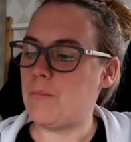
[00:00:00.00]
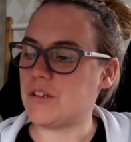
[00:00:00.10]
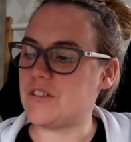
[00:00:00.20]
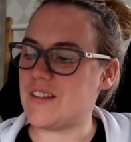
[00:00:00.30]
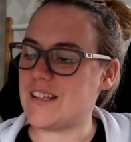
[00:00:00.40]

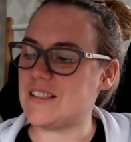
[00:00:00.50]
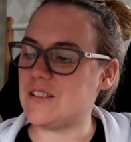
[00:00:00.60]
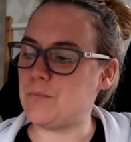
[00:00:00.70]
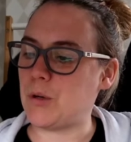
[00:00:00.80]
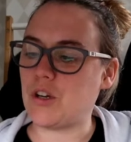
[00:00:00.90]
but this
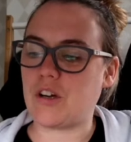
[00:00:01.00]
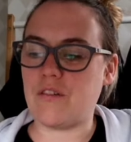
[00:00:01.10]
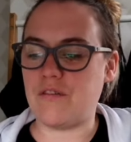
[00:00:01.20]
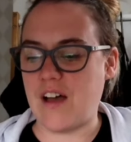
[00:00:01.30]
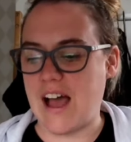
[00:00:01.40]
is
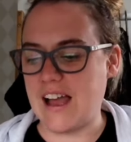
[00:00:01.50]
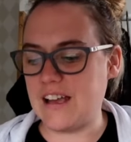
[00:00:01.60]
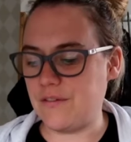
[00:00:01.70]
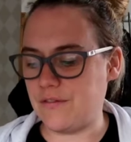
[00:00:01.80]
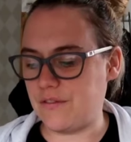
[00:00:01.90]
book
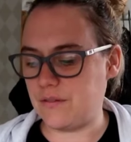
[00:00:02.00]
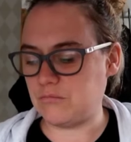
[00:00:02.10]
five